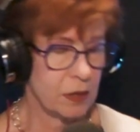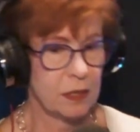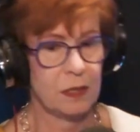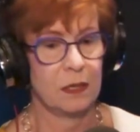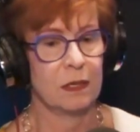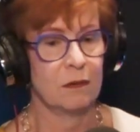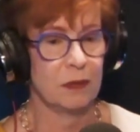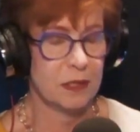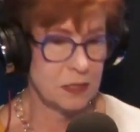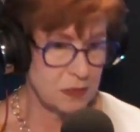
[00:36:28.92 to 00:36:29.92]
here,
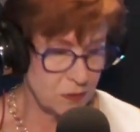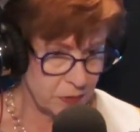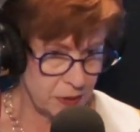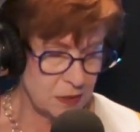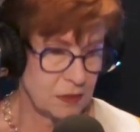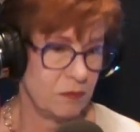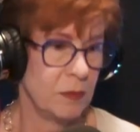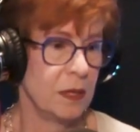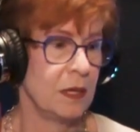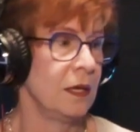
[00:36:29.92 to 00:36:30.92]
and this is a waste of
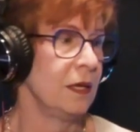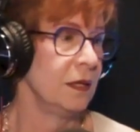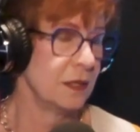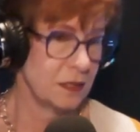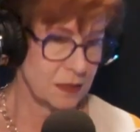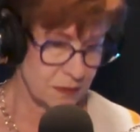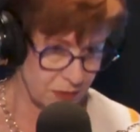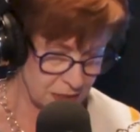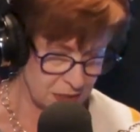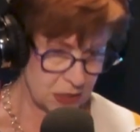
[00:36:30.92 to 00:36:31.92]
money, and this is a
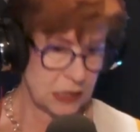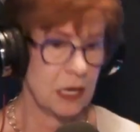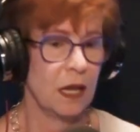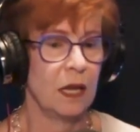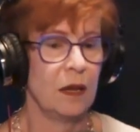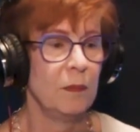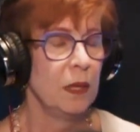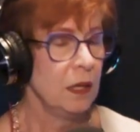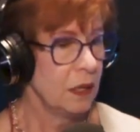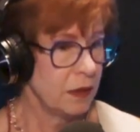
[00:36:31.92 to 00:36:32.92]
waste of time.
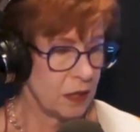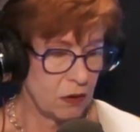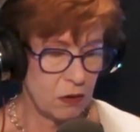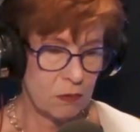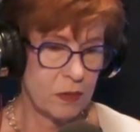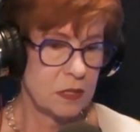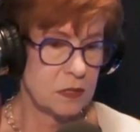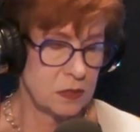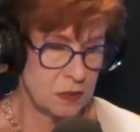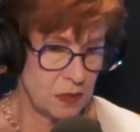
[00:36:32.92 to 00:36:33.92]
They
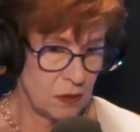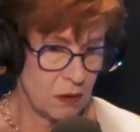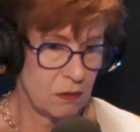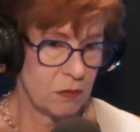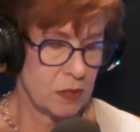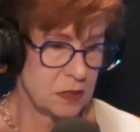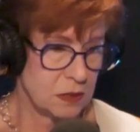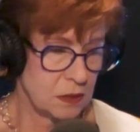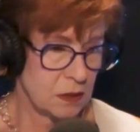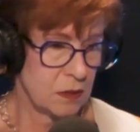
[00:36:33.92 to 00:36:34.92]
always, they
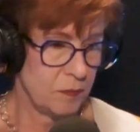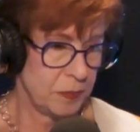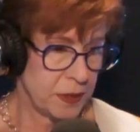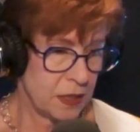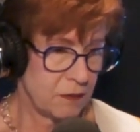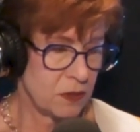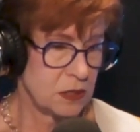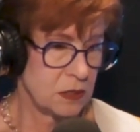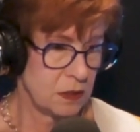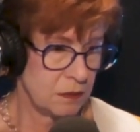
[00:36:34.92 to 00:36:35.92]
always um, gave
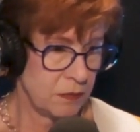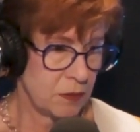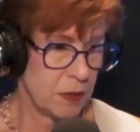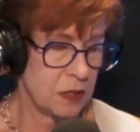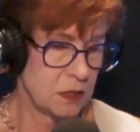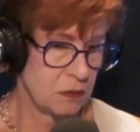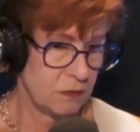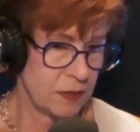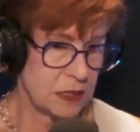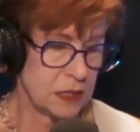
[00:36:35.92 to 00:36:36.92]
us the money to
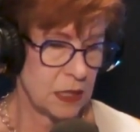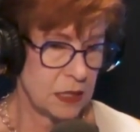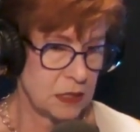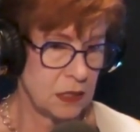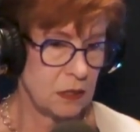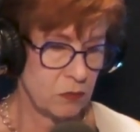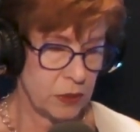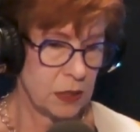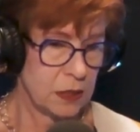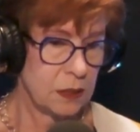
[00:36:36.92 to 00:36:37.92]
invest in IT that we
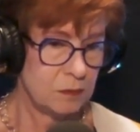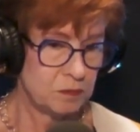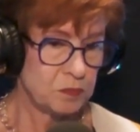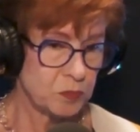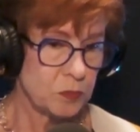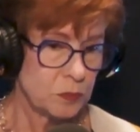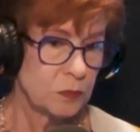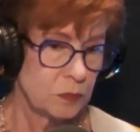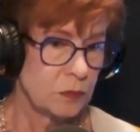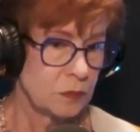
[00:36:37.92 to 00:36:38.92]
needed.
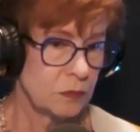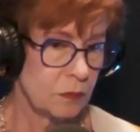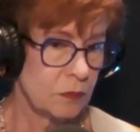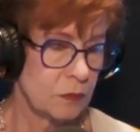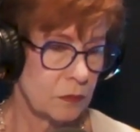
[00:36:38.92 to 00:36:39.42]
And what do